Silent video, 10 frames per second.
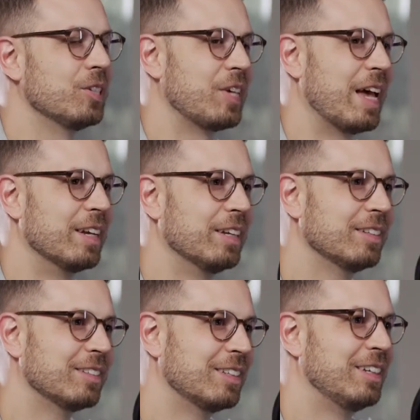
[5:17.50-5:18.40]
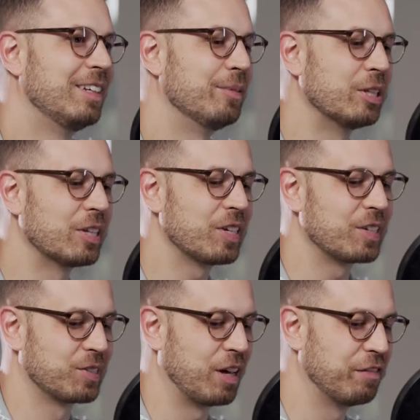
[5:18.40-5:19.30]
Well, that's handy. Yeah. I mean, that's
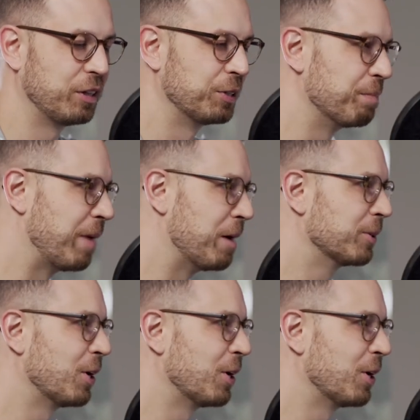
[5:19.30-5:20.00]
like stuff I learned in Bible